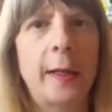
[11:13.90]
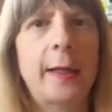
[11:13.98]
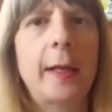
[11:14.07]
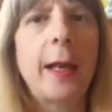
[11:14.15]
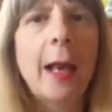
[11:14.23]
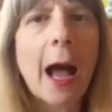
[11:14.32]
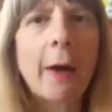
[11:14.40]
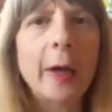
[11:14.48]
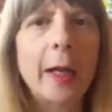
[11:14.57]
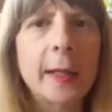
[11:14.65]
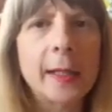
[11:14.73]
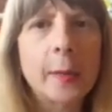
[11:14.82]
It's
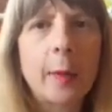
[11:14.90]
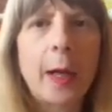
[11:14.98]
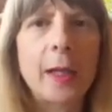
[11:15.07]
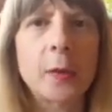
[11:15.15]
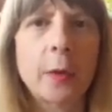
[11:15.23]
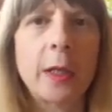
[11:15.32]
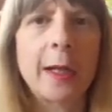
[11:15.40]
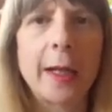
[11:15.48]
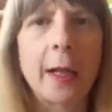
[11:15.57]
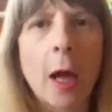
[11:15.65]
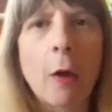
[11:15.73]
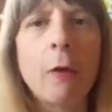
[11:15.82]
allowing this place when you
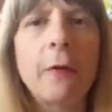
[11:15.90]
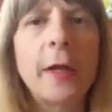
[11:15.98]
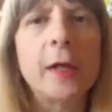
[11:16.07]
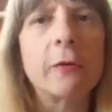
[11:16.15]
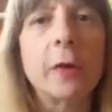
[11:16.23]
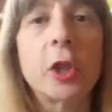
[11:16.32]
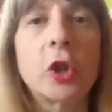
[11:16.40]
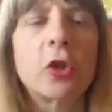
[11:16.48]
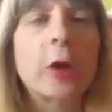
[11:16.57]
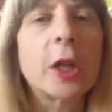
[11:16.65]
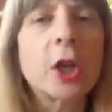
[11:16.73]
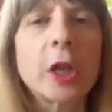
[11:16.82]
let go of these
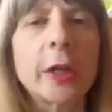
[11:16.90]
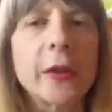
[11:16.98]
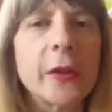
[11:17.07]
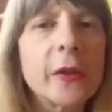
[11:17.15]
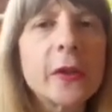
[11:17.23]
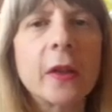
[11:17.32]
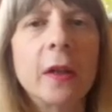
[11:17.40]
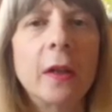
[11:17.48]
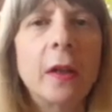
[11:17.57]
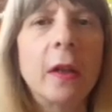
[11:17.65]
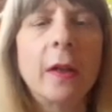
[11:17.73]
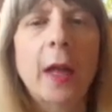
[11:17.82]
restrictions
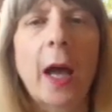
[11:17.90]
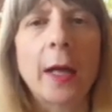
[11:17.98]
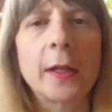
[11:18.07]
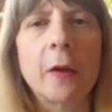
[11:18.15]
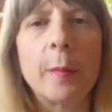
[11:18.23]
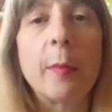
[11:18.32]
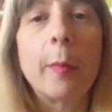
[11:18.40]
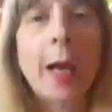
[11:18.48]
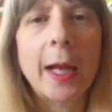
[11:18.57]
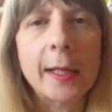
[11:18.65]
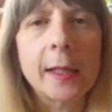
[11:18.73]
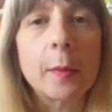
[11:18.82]
that have been
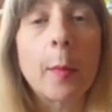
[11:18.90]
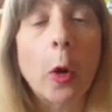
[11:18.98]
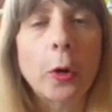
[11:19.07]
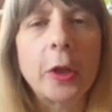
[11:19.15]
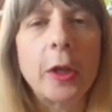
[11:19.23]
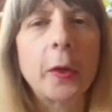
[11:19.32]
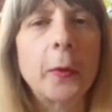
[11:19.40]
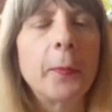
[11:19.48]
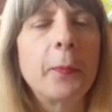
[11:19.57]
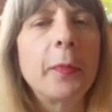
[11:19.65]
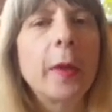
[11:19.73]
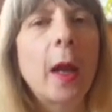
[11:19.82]
placed upon you.
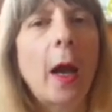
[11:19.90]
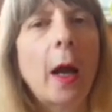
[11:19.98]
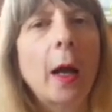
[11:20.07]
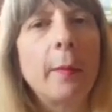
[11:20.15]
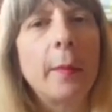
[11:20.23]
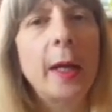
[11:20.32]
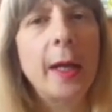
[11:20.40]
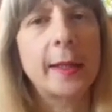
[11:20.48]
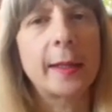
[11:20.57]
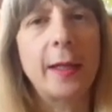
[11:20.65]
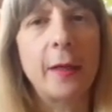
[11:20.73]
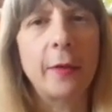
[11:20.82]

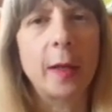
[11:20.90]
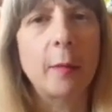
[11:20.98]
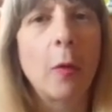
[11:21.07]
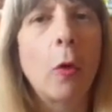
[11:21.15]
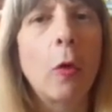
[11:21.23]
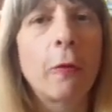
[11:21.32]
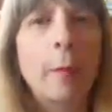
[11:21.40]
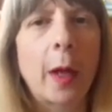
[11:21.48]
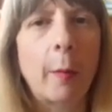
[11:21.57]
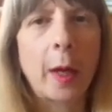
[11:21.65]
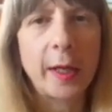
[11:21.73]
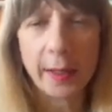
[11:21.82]
It's living more from
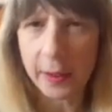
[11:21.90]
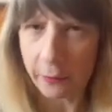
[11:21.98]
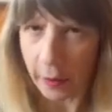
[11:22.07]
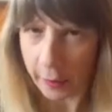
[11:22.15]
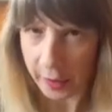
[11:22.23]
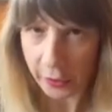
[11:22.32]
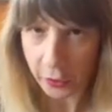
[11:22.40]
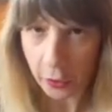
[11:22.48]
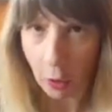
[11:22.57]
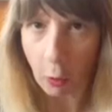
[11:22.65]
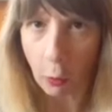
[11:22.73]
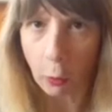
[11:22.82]
that place. It's a very
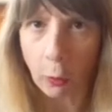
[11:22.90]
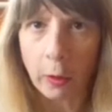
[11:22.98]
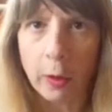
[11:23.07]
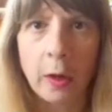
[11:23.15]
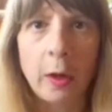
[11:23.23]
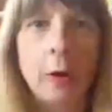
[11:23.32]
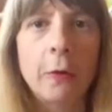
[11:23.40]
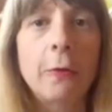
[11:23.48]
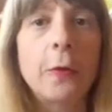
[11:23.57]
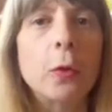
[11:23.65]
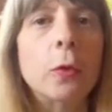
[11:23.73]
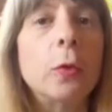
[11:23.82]

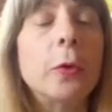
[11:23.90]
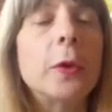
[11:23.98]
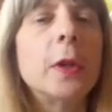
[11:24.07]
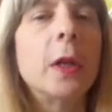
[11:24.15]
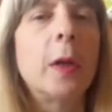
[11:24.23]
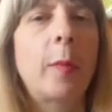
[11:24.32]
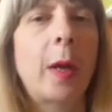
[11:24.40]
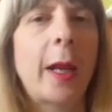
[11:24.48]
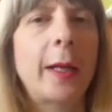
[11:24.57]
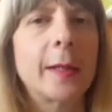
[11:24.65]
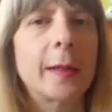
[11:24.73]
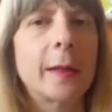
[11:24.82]
soul-fueled
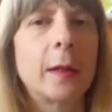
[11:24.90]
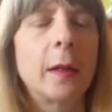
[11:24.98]
place.